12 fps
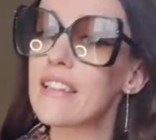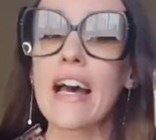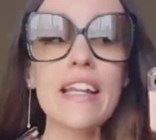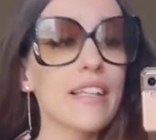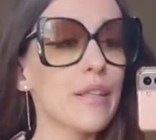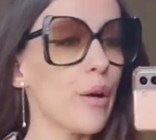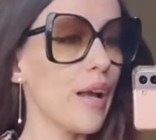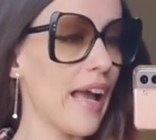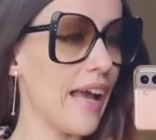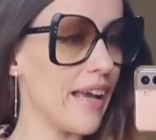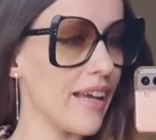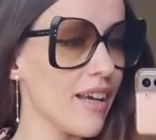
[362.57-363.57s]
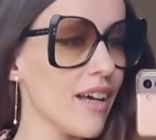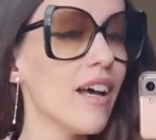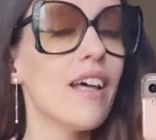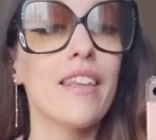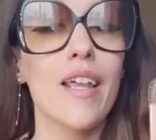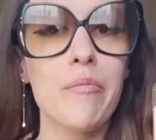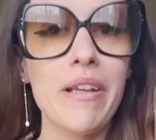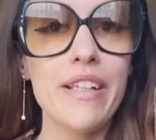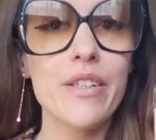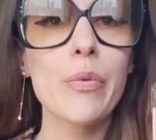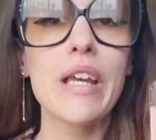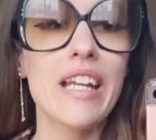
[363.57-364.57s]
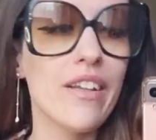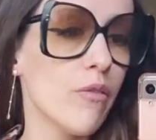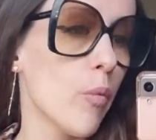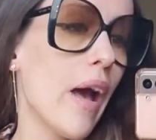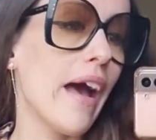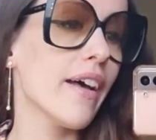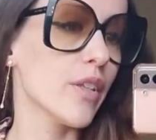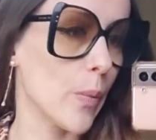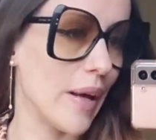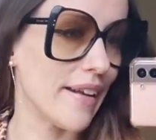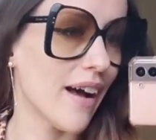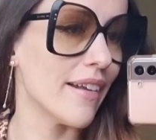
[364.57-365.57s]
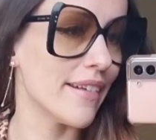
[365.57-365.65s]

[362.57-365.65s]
that is okay. That means we can even wear a sweater